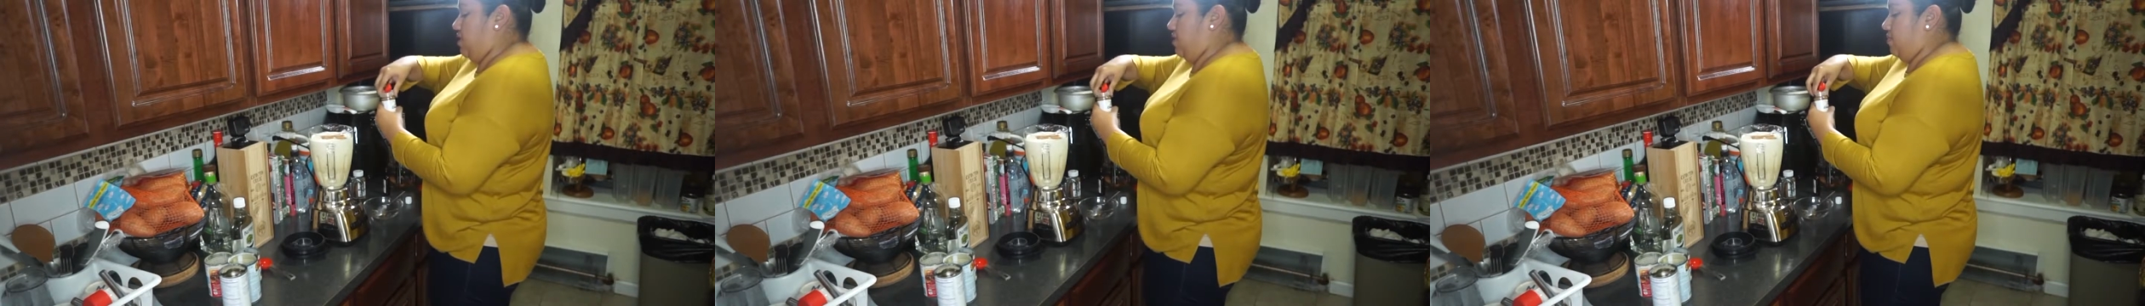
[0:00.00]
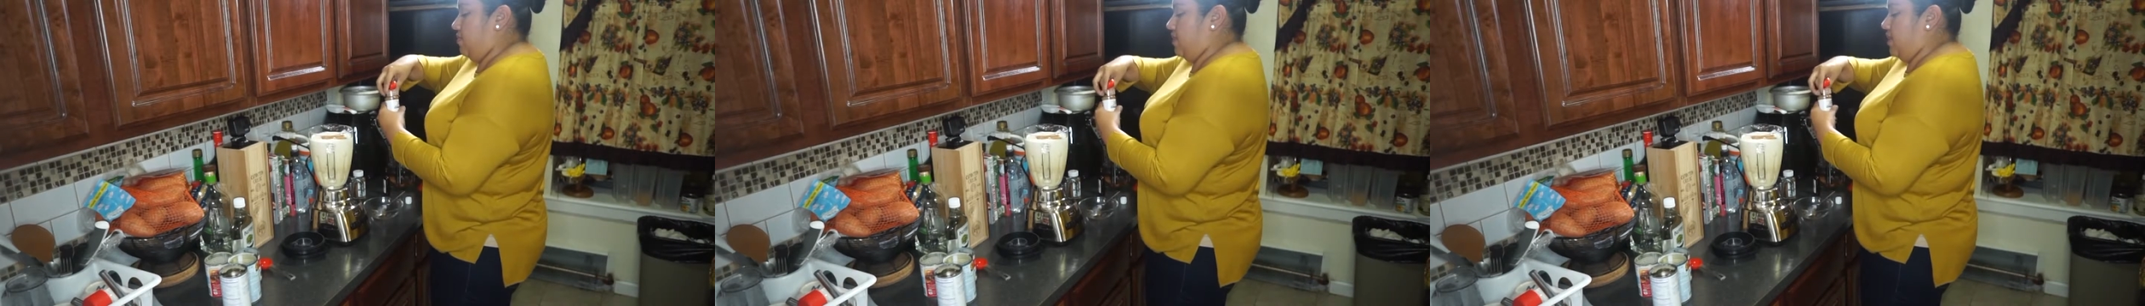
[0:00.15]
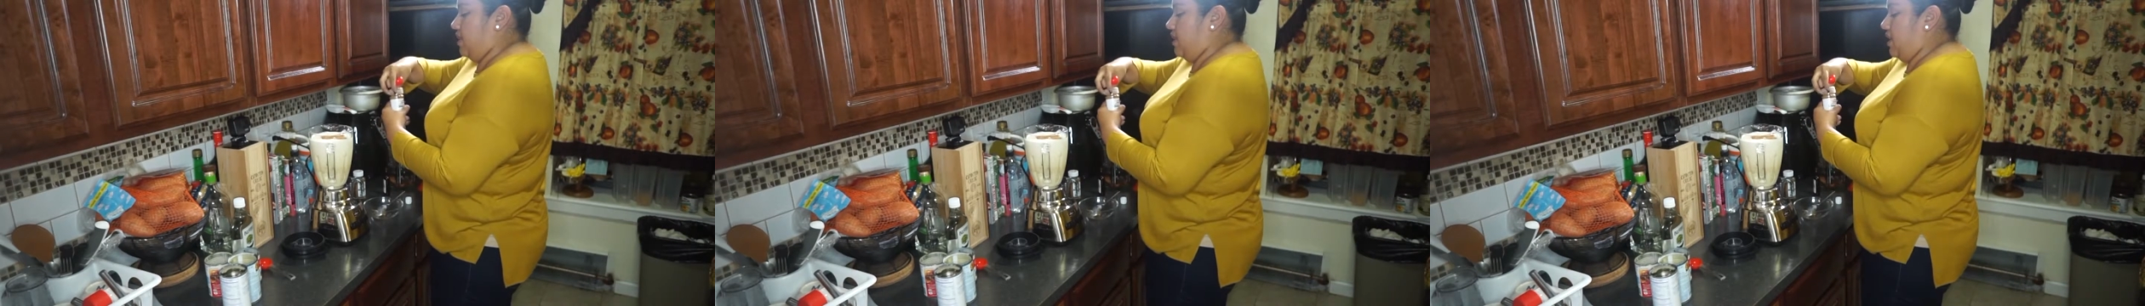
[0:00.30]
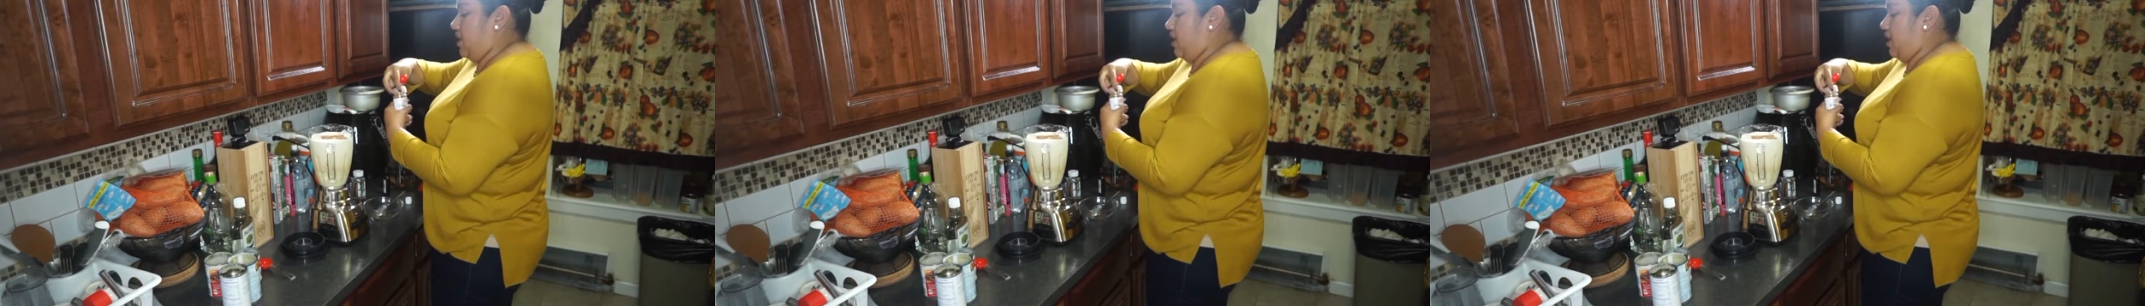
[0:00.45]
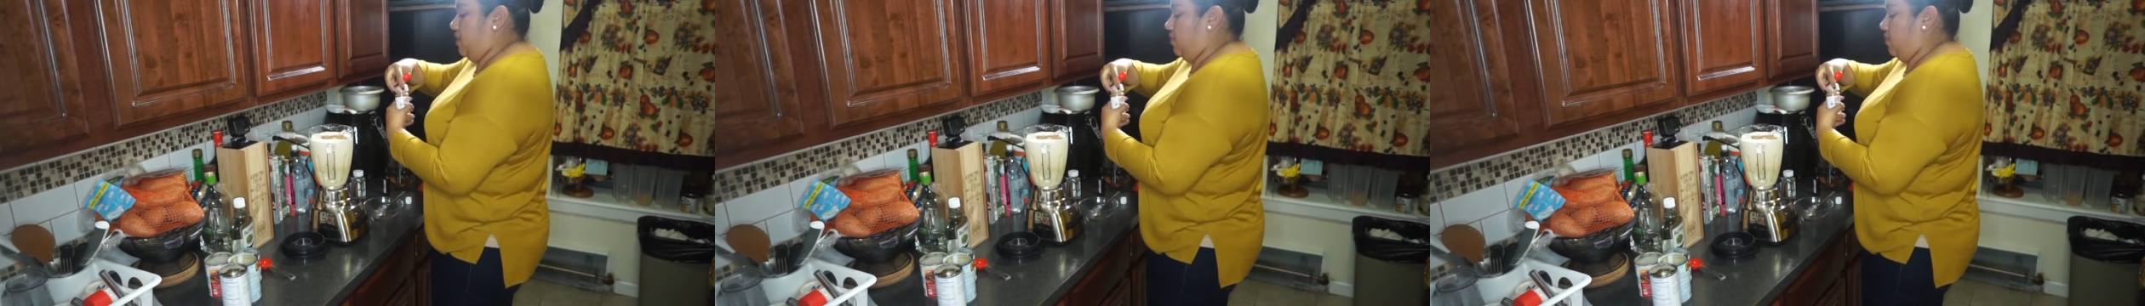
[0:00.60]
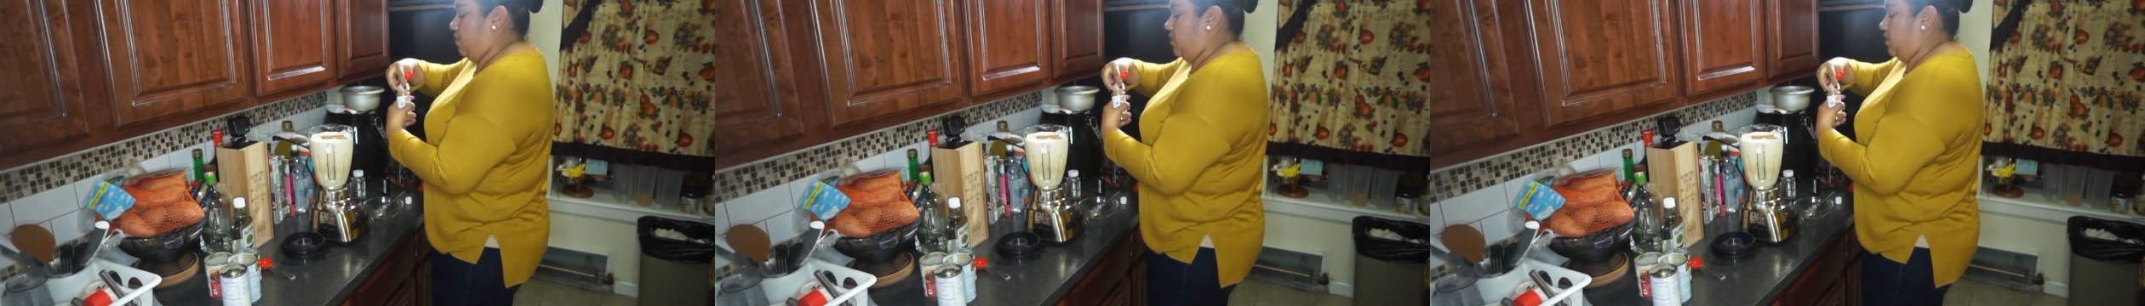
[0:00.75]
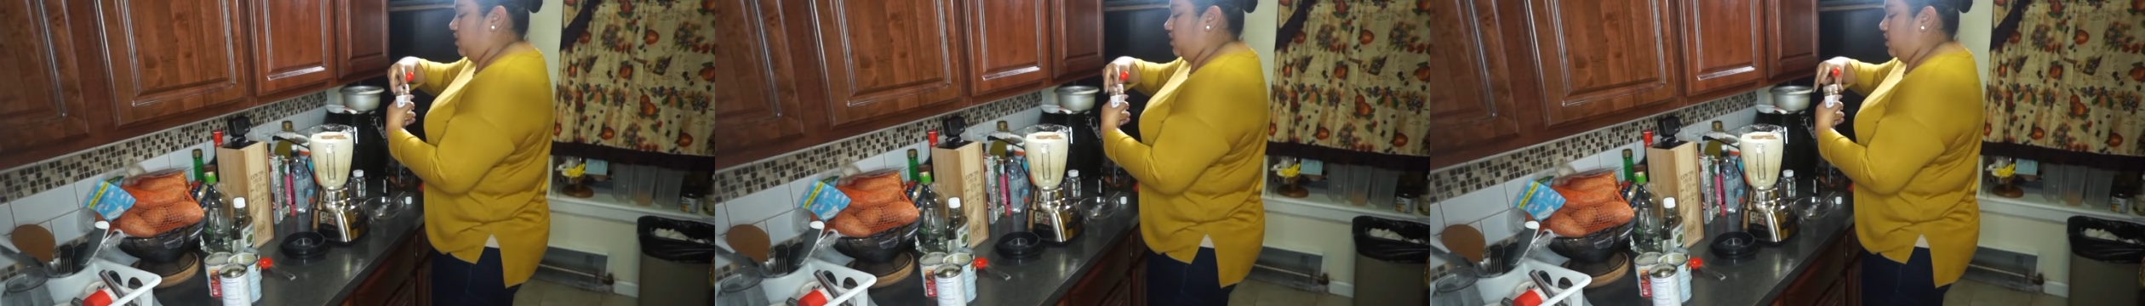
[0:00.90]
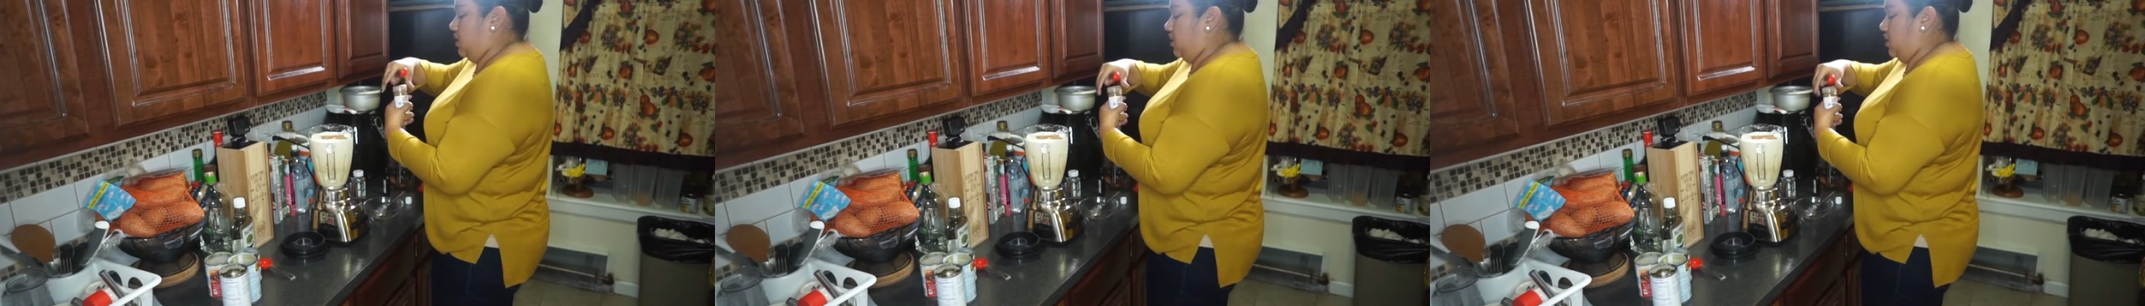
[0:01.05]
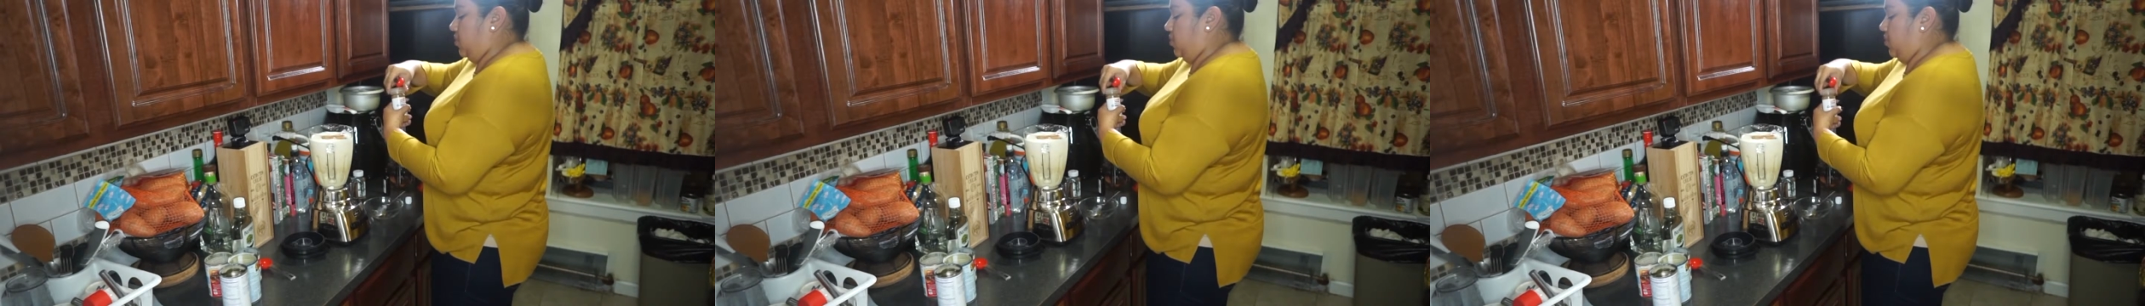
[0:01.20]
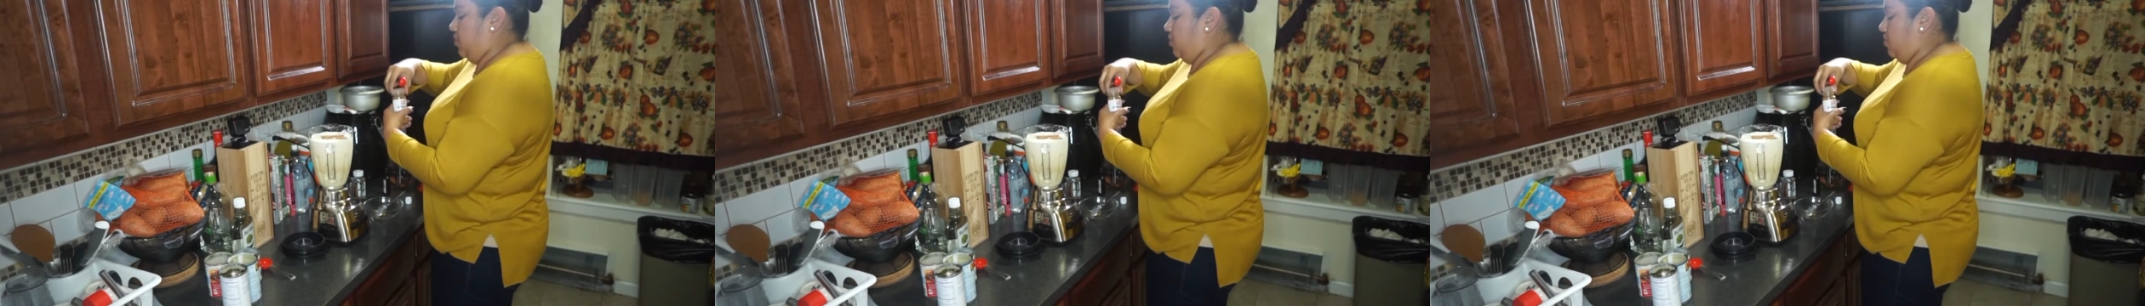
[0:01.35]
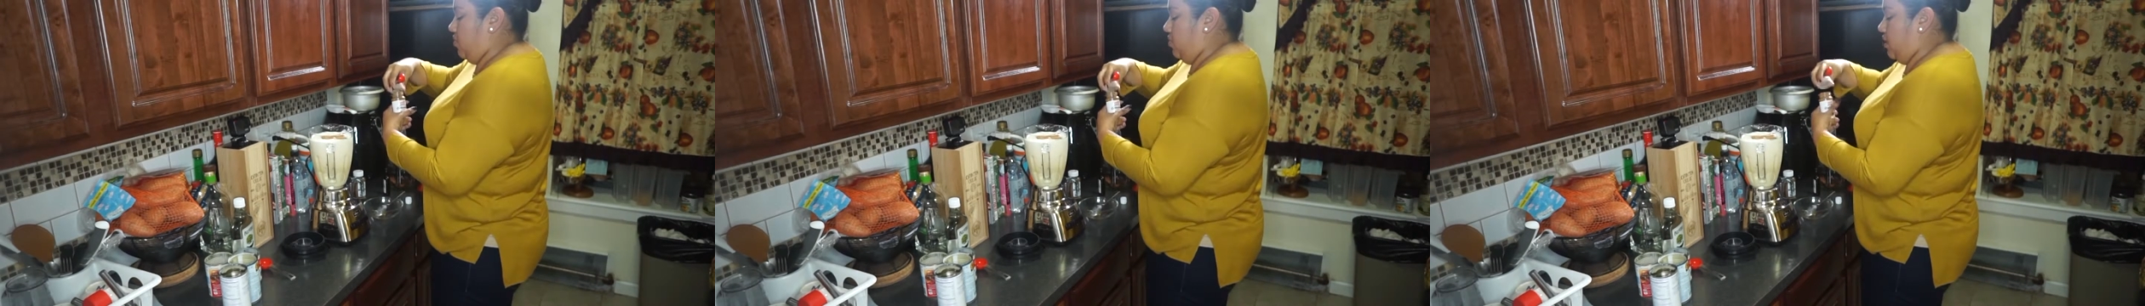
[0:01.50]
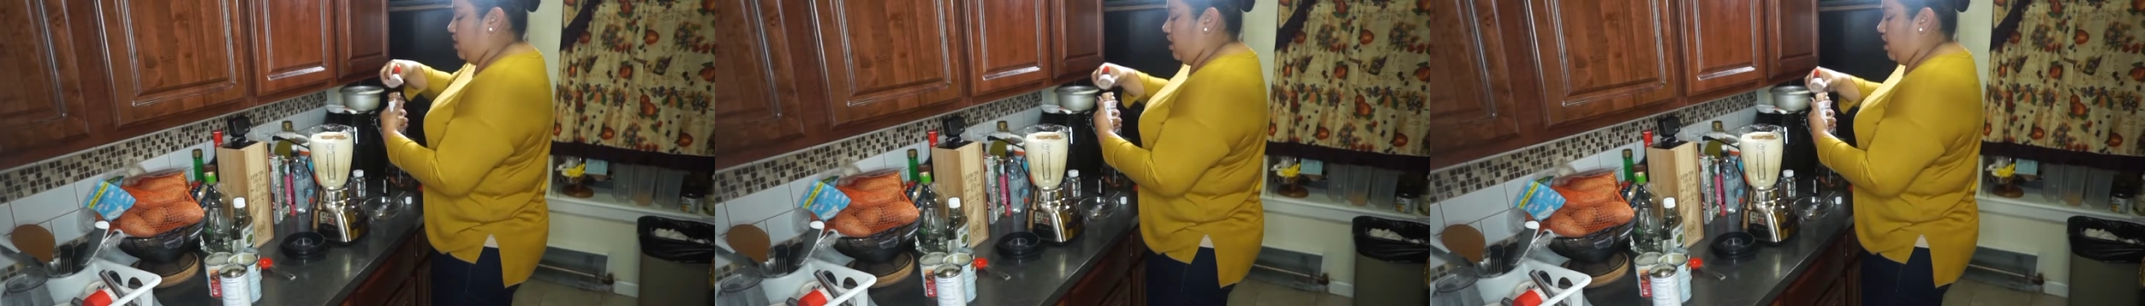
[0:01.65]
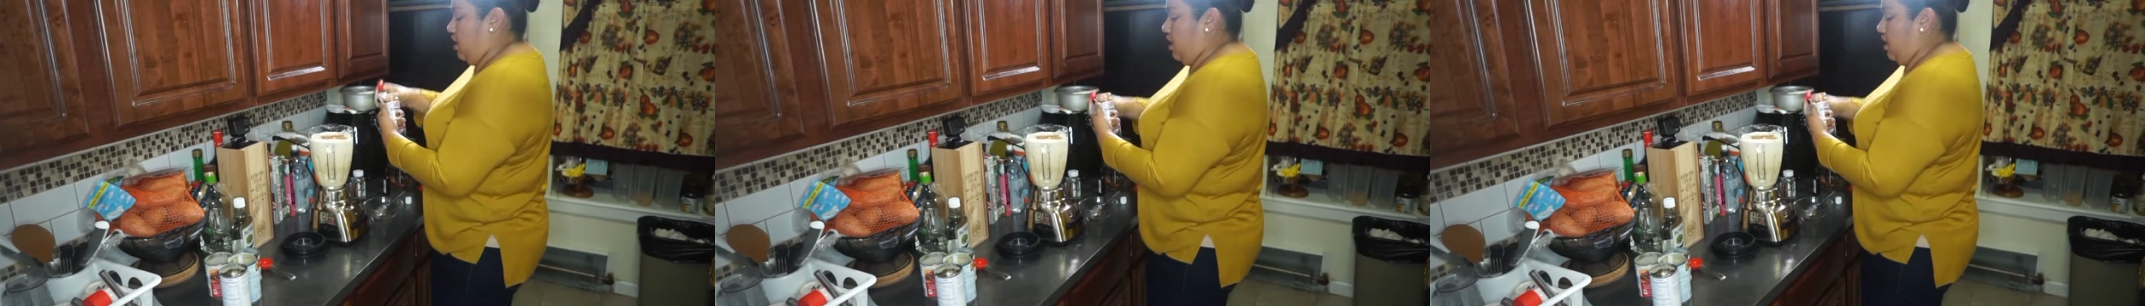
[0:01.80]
Then we're gonna add 1 teaspoon